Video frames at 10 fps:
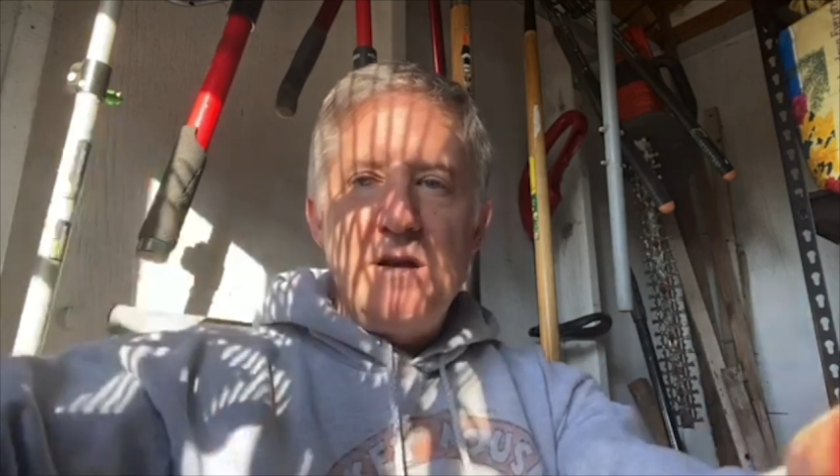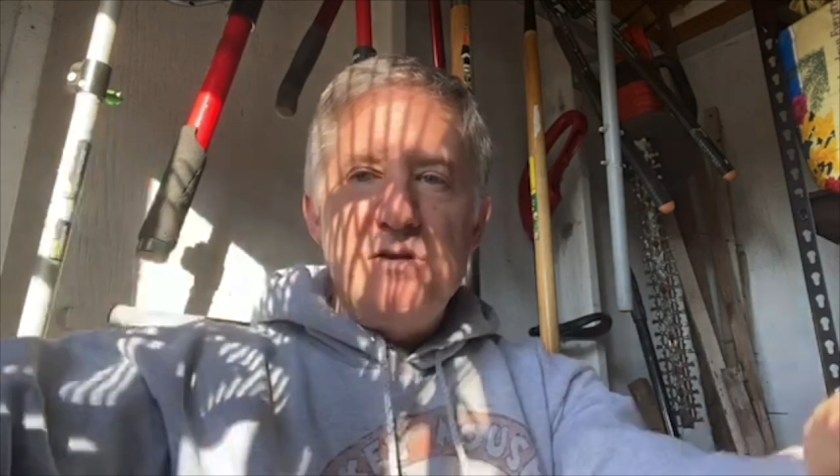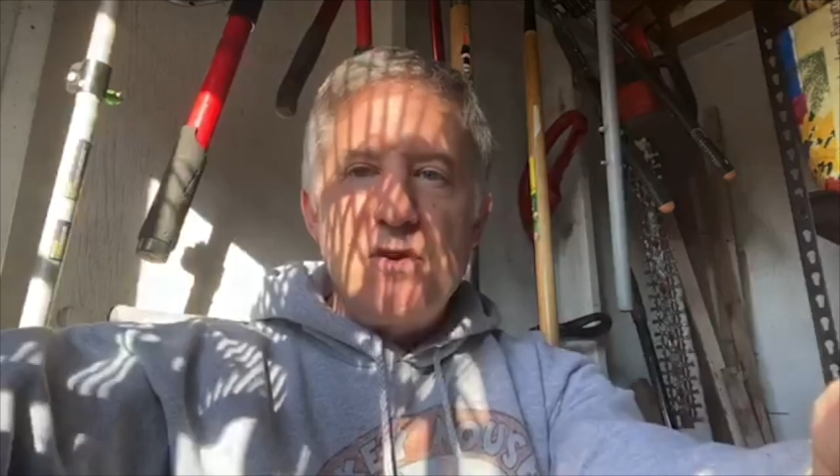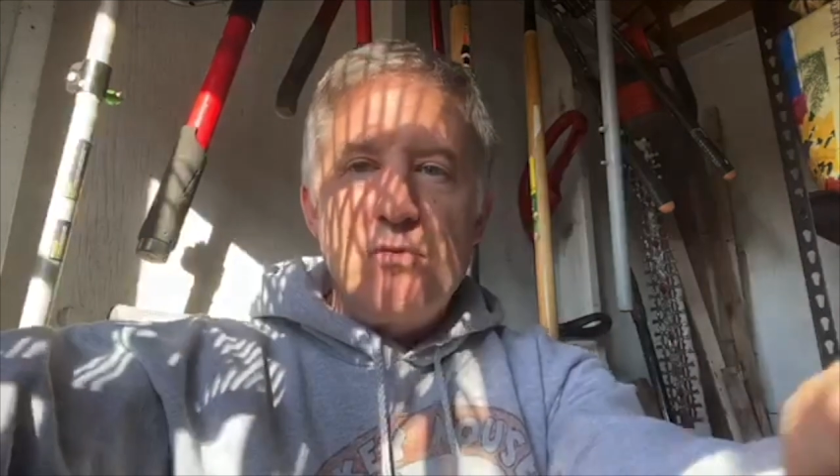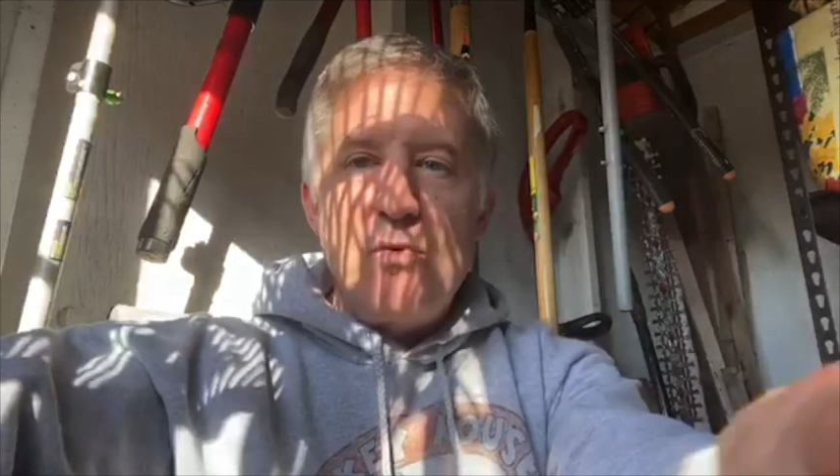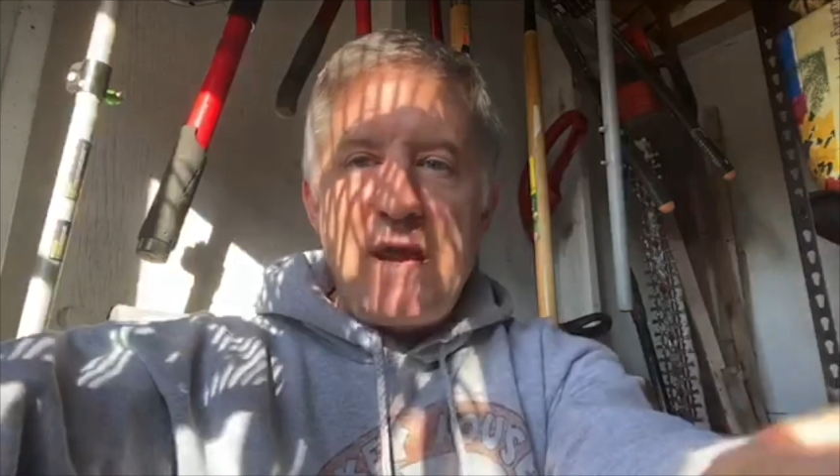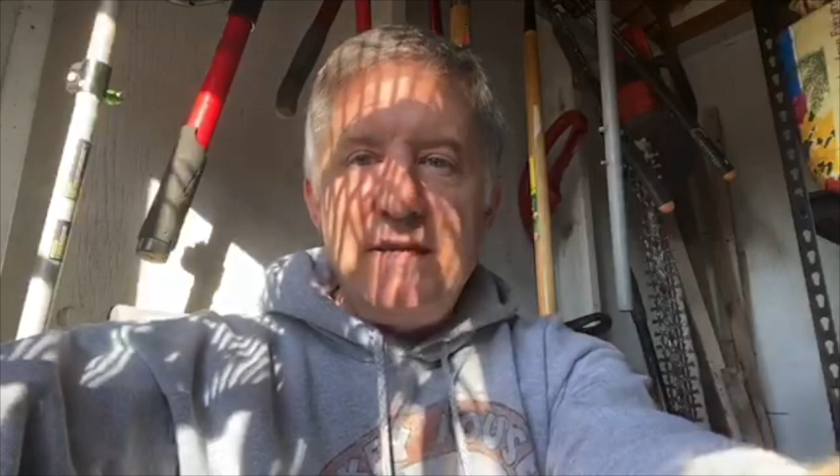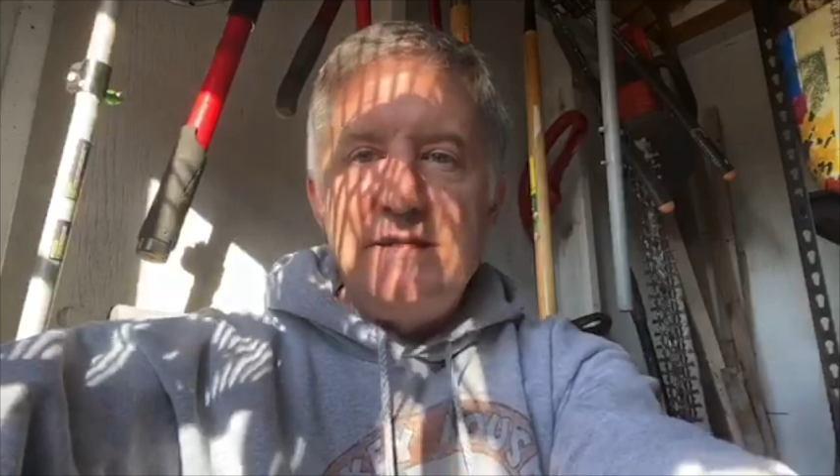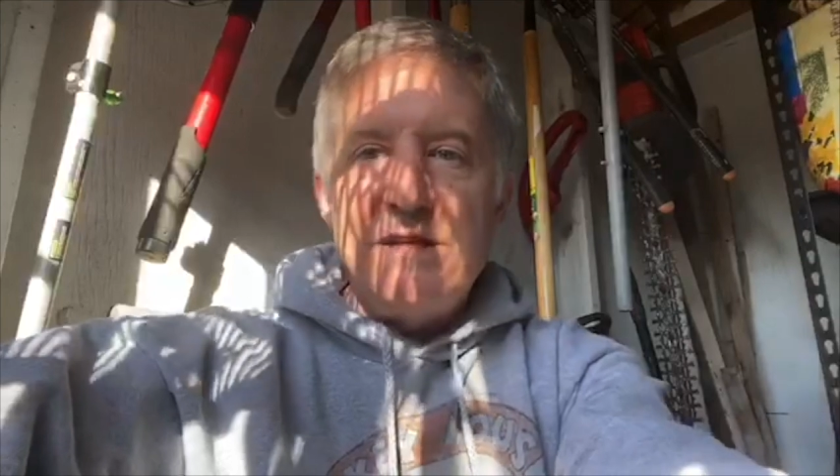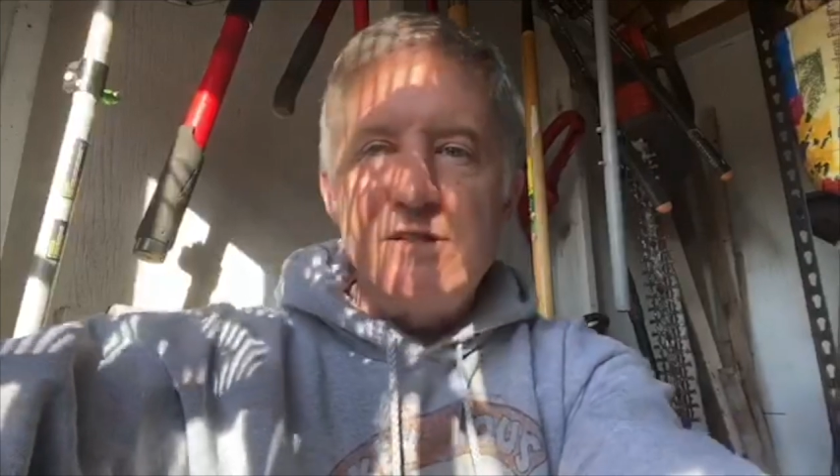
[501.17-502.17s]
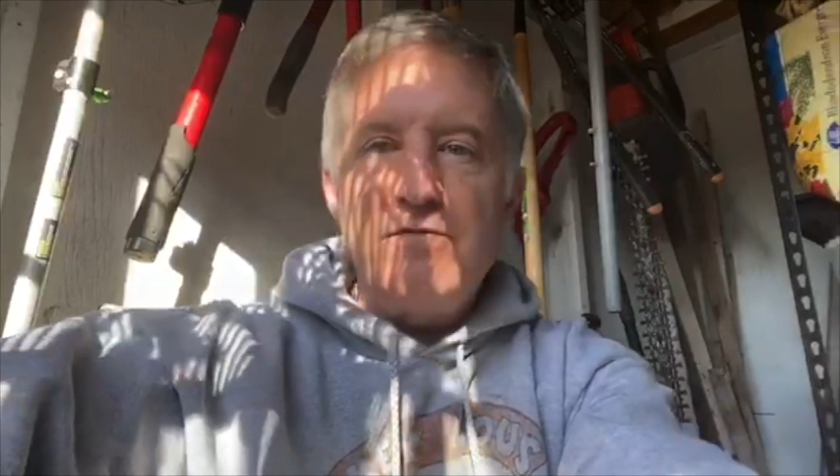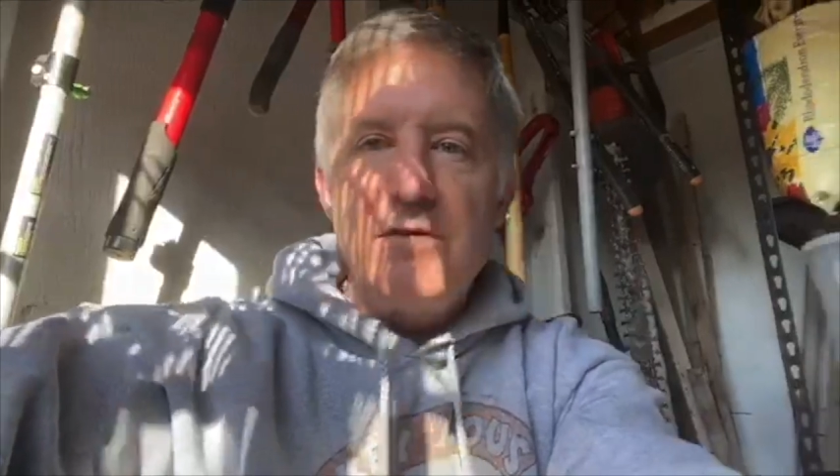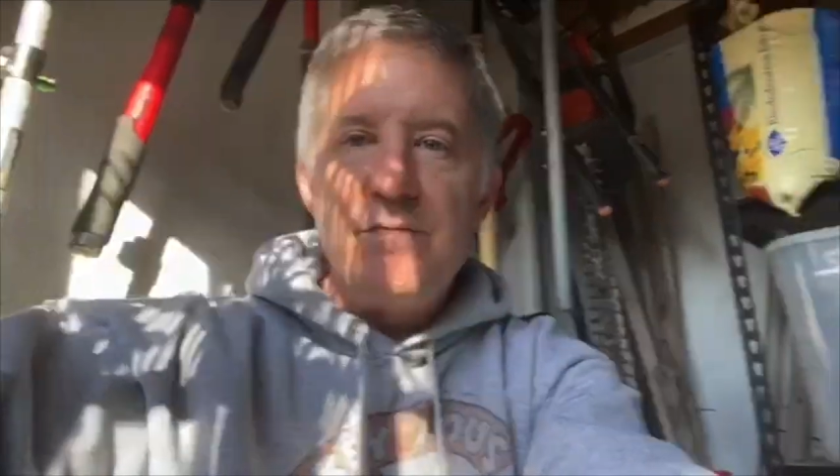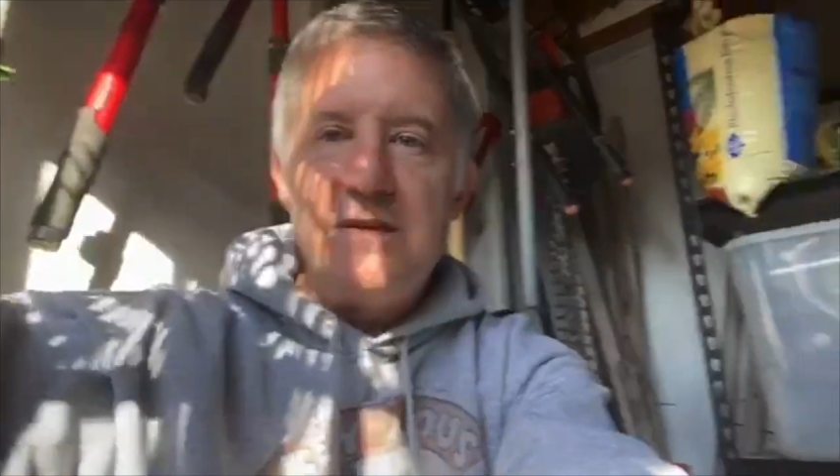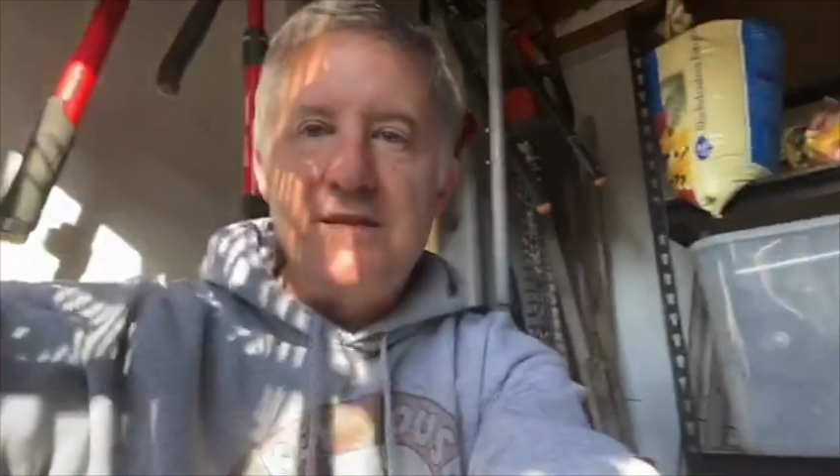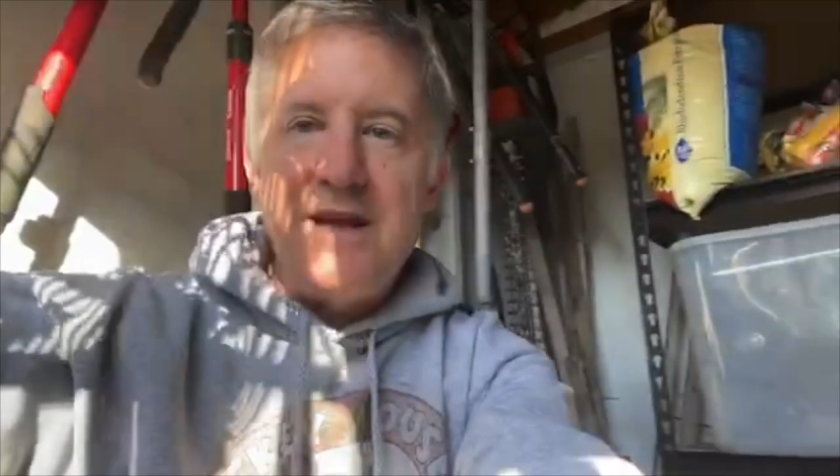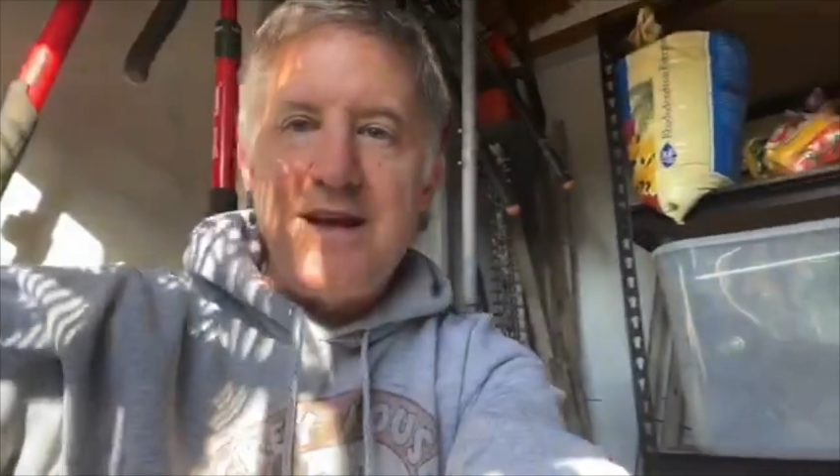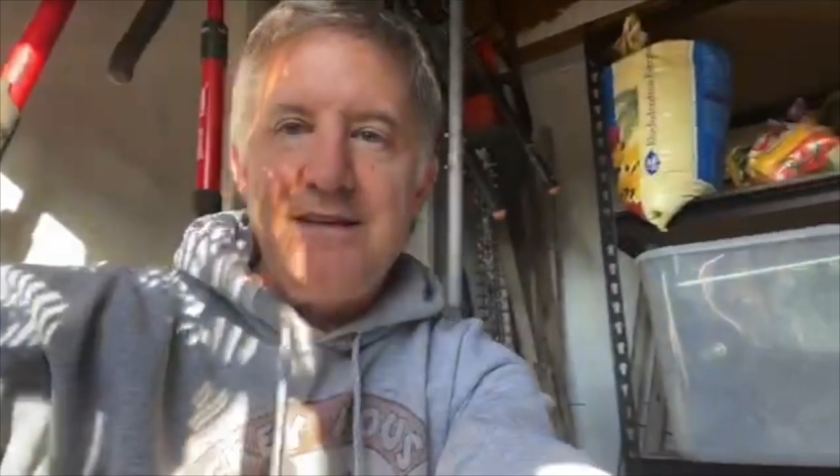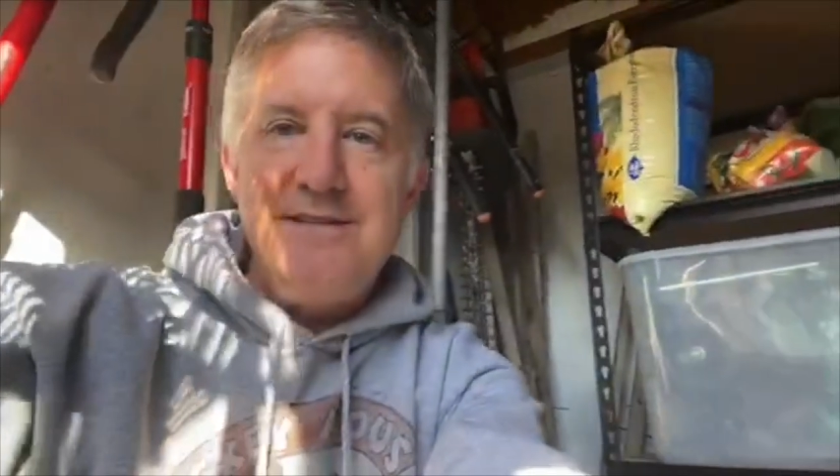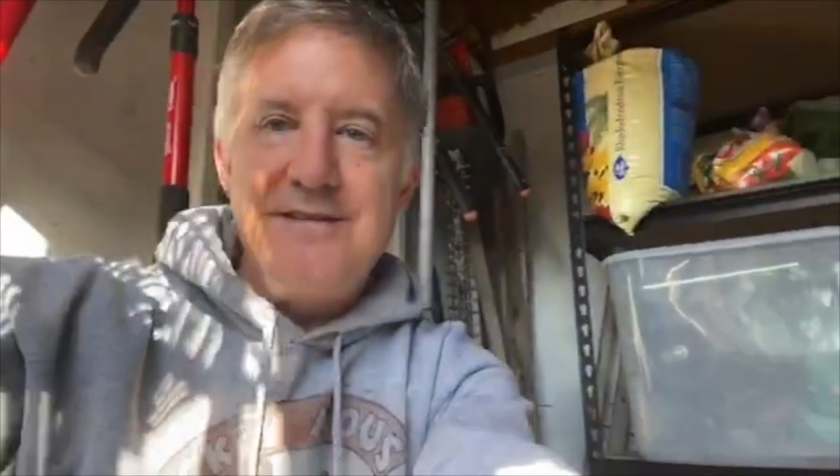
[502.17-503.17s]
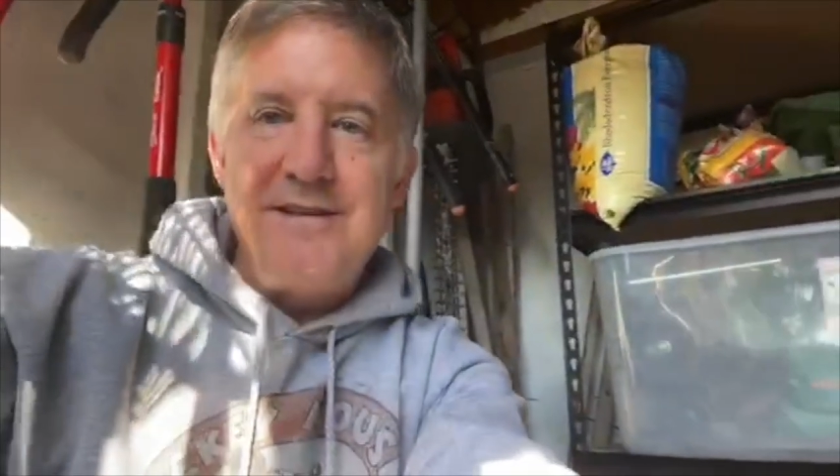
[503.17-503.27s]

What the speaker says: to raise us from the dead.